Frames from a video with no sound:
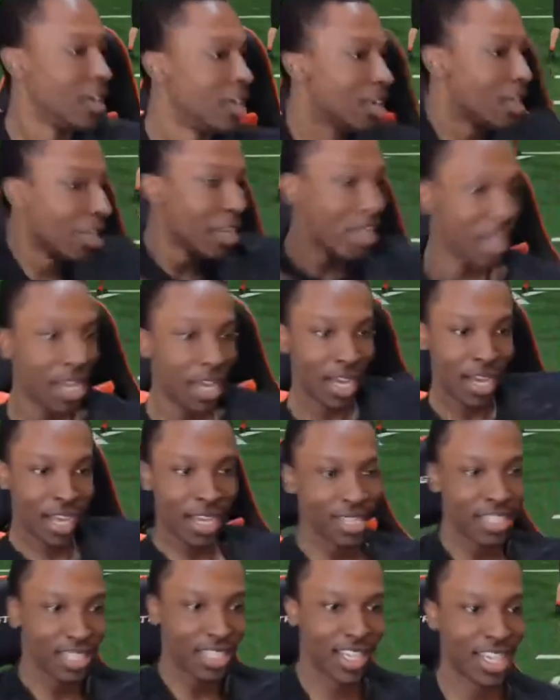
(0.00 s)
you
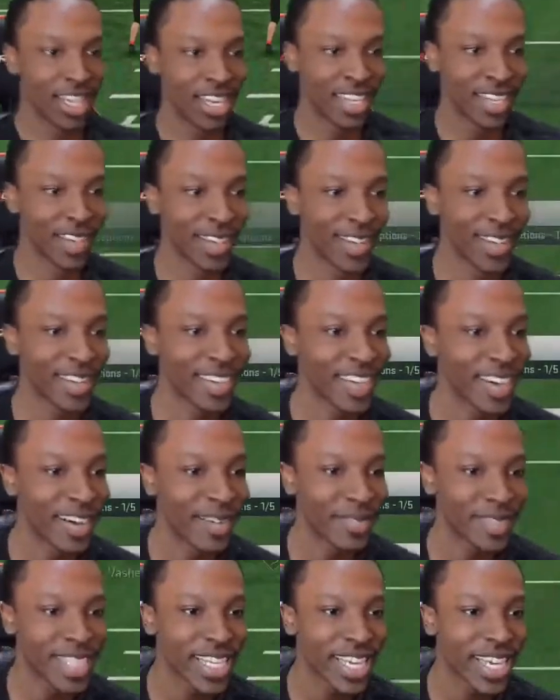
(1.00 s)
know what
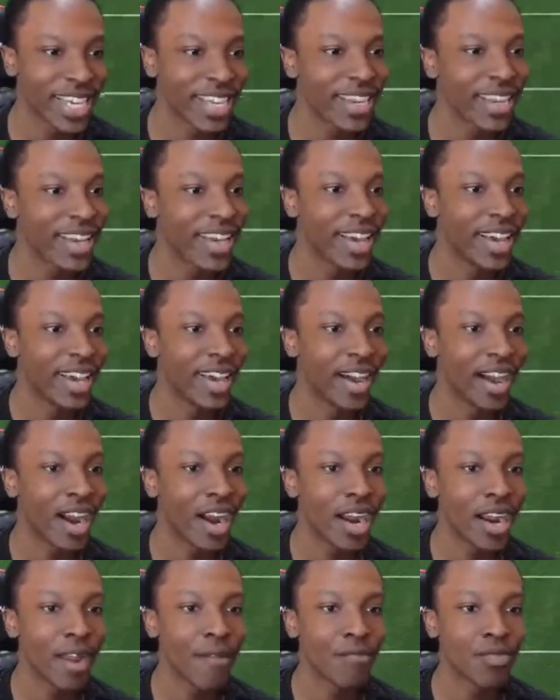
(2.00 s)
I'm saying?
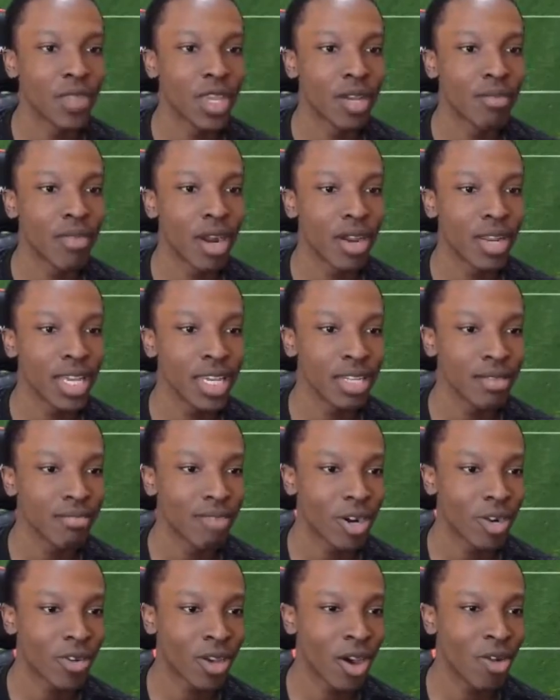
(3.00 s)
All right, bro. They
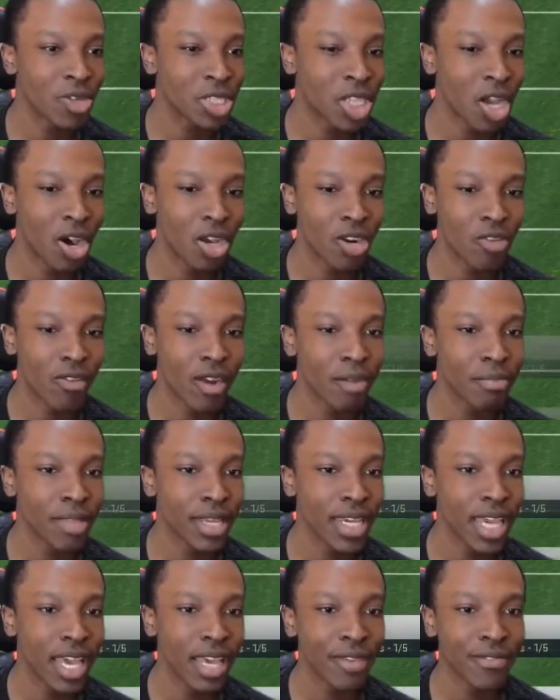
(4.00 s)
bro. Coach called a run
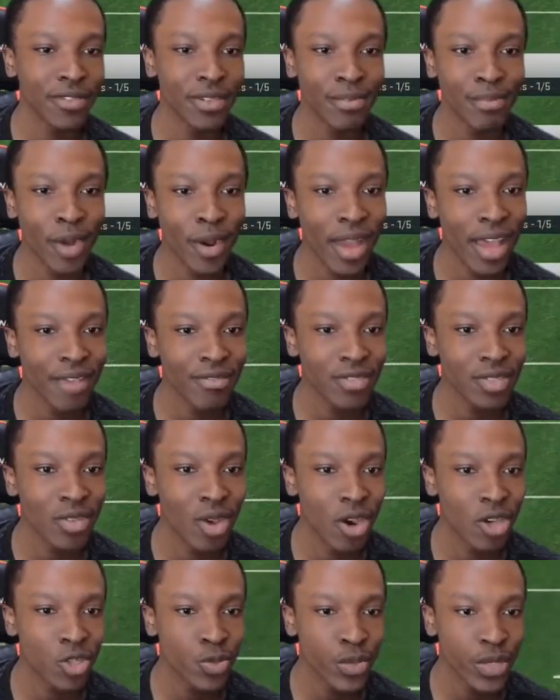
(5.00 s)
play. F, bro, F
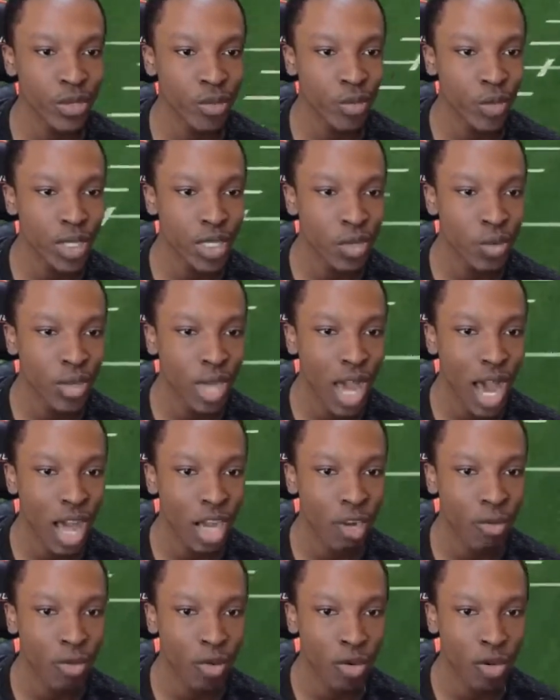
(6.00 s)
coach. We we doing an
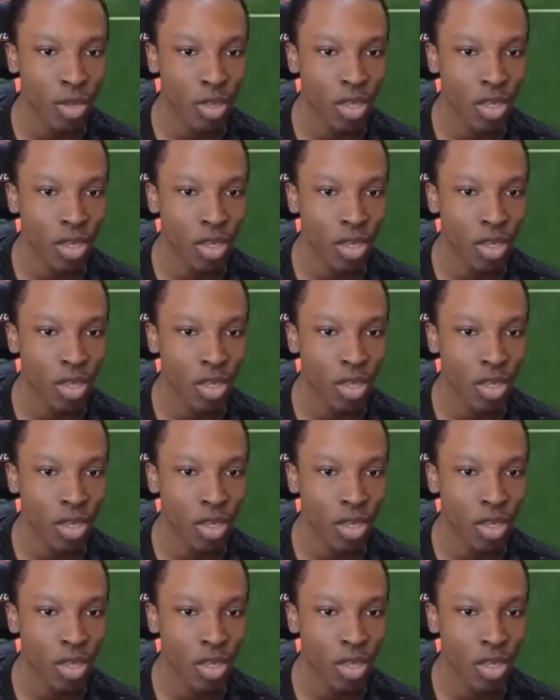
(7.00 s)
audible.